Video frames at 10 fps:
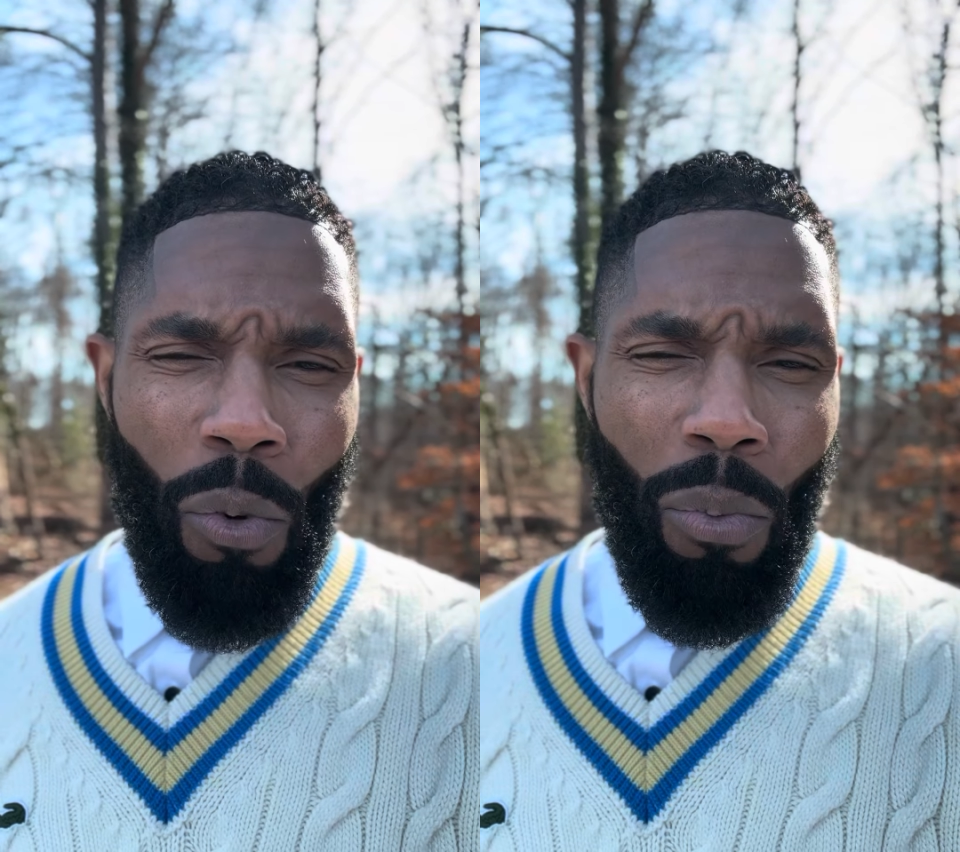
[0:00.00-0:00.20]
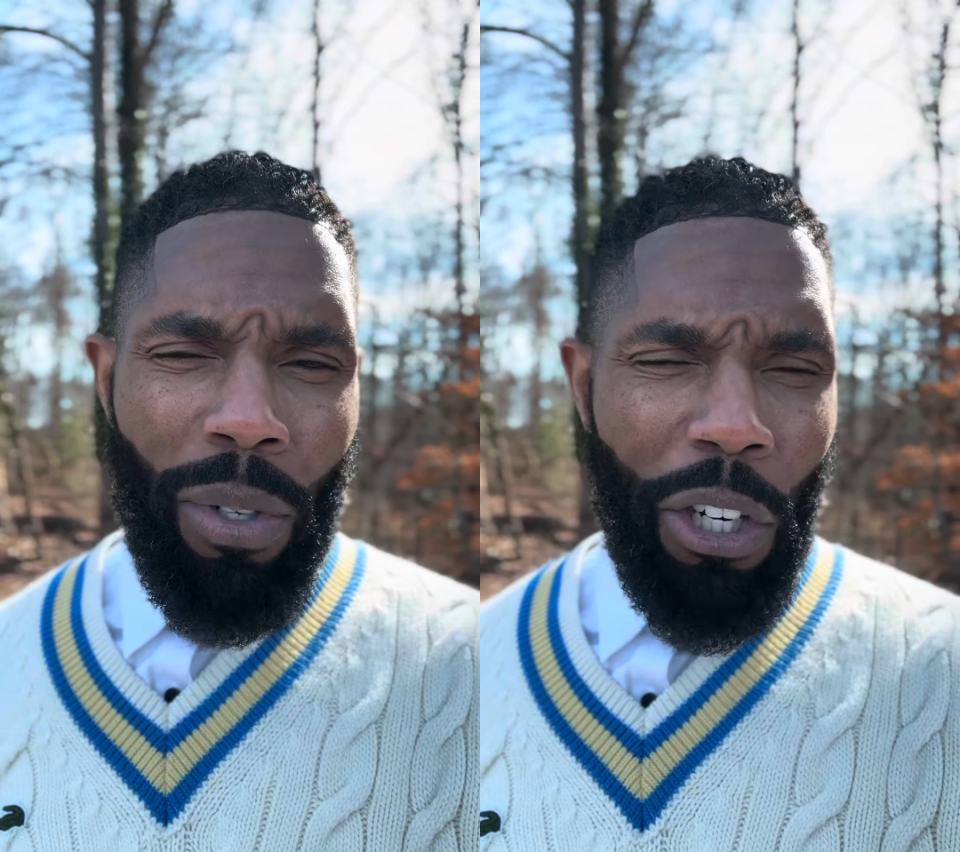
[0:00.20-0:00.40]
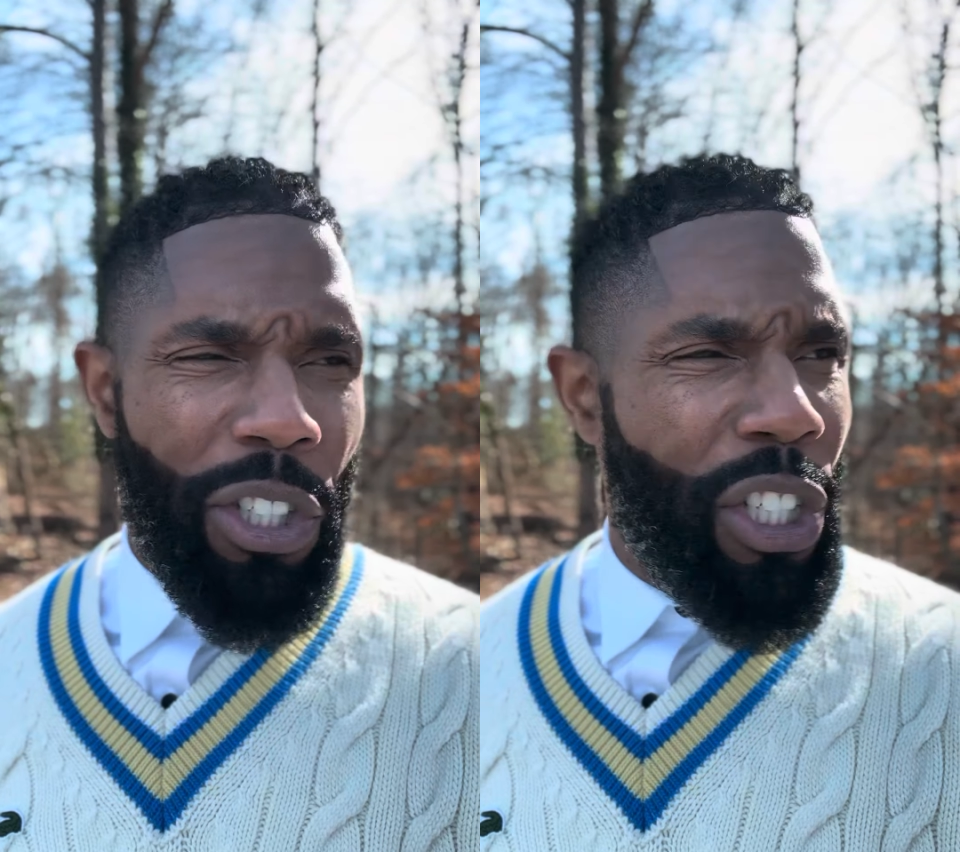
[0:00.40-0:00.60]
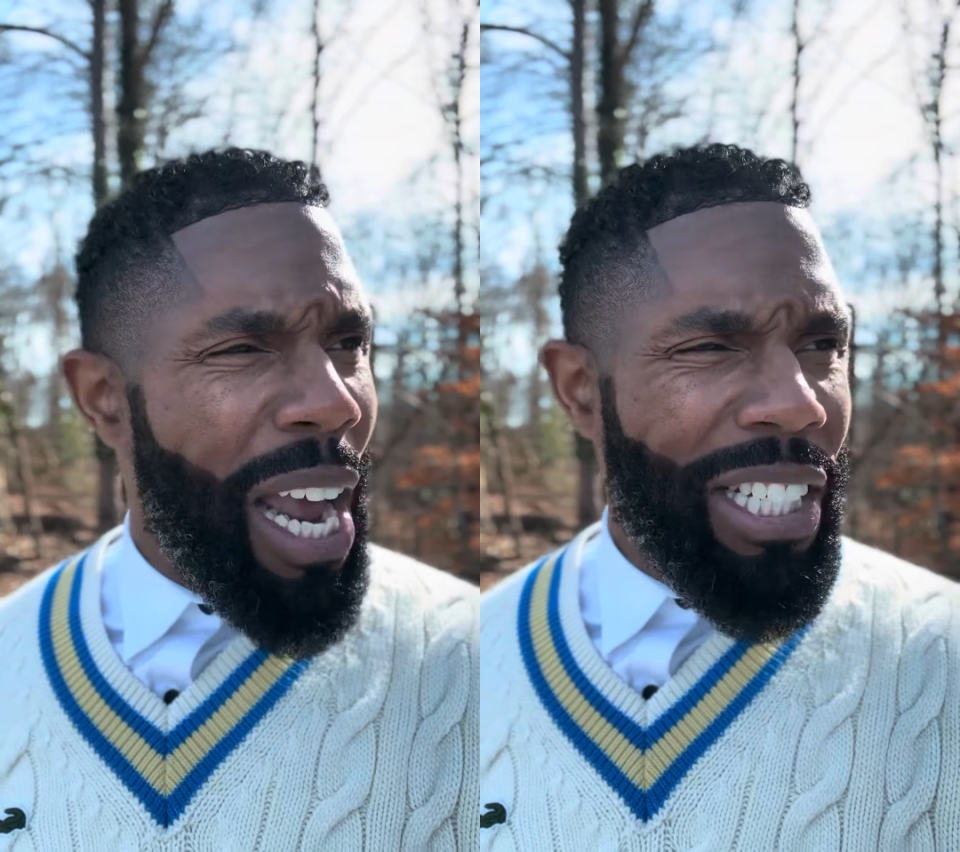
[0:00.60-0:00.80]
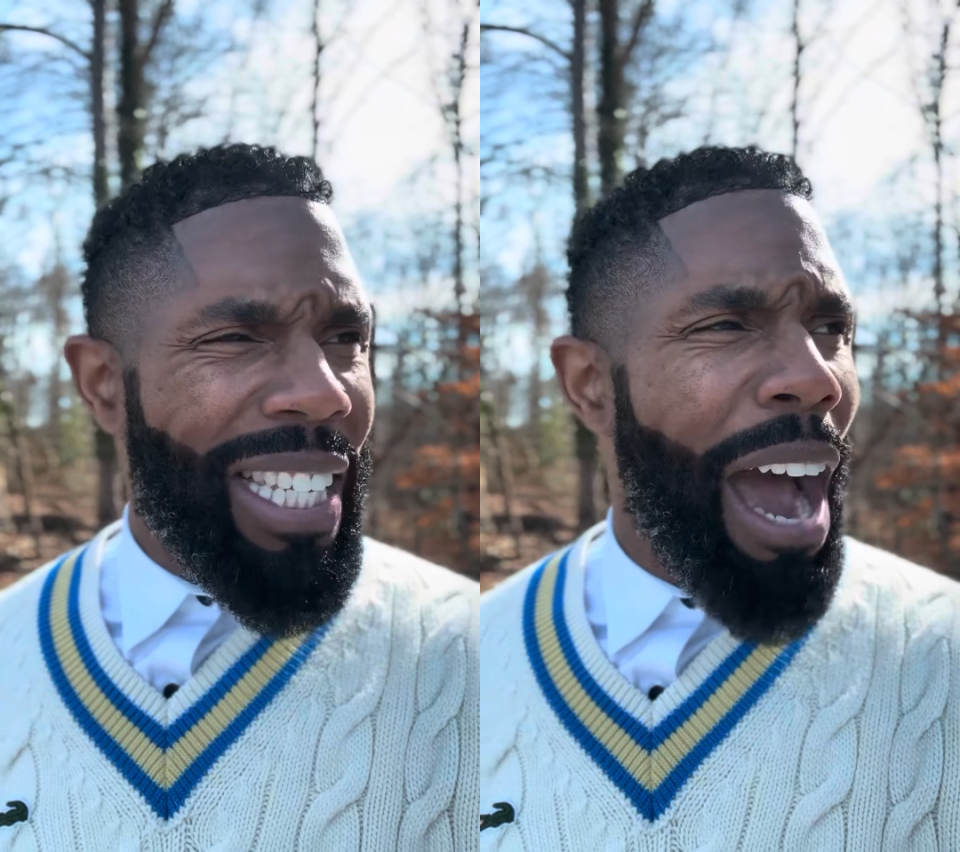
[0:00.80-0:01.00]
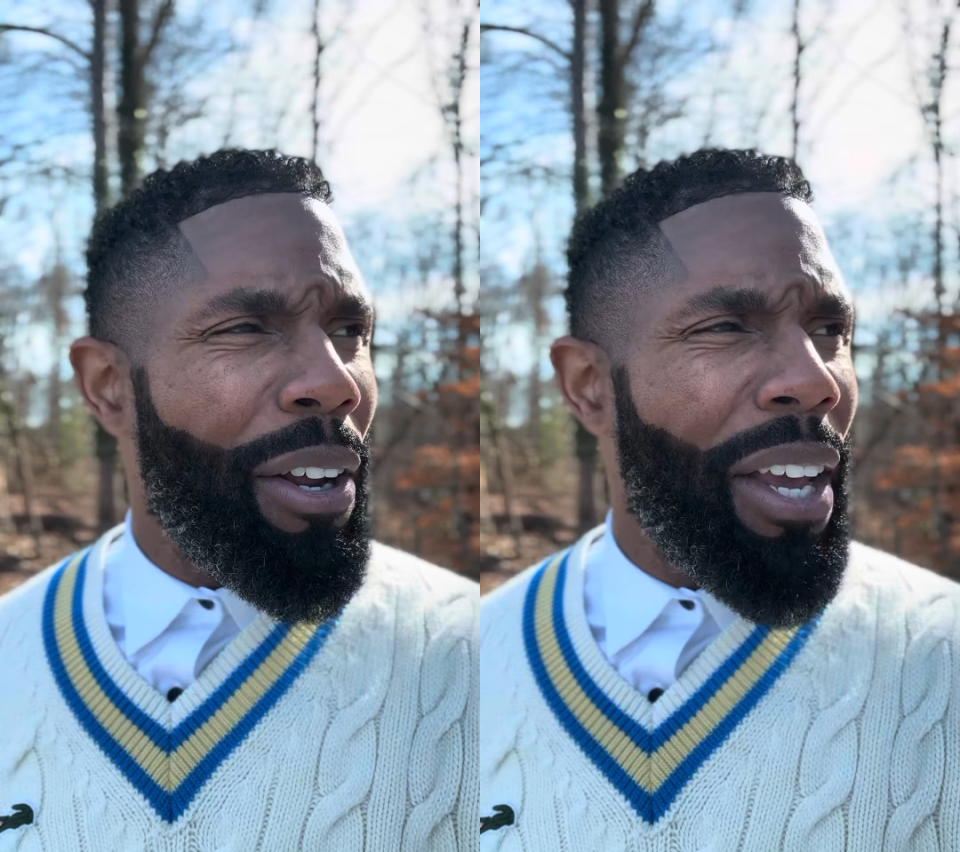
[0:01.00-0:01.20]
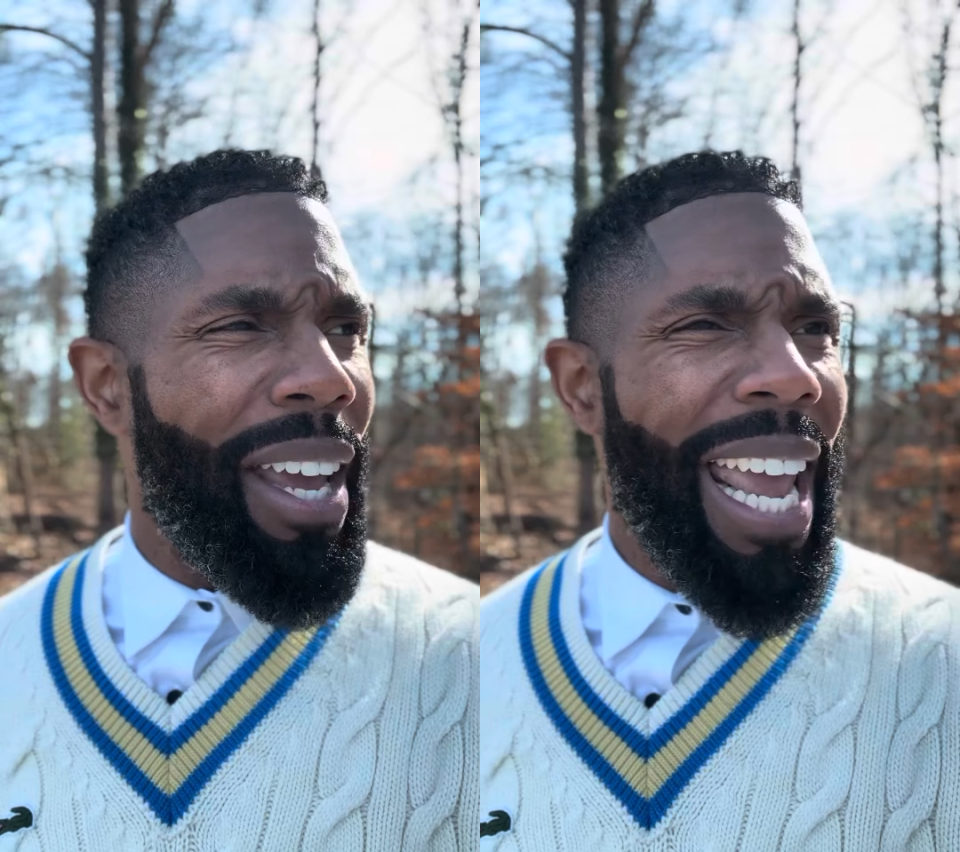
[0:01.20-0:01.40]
with your chest out and your